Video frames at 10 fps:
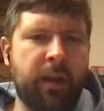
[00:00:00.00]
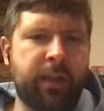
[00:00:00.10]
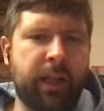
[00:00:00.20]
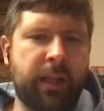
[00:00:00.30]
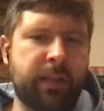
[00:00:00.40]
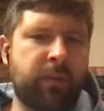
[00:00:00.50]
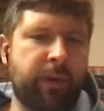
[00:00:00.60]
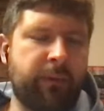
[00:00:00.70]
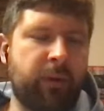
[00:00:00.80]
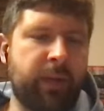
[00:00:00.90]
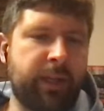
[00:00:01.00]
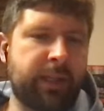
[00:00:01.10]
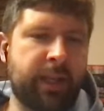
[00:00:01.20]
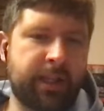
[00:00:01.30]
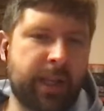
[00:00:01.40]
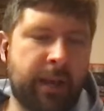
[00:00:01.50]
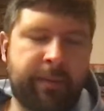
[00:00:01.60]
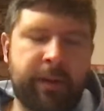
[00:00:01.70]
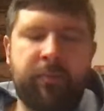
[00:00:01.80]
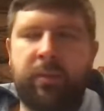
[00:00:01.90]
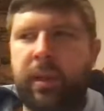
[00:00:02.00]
"Tell us, when will these things happen?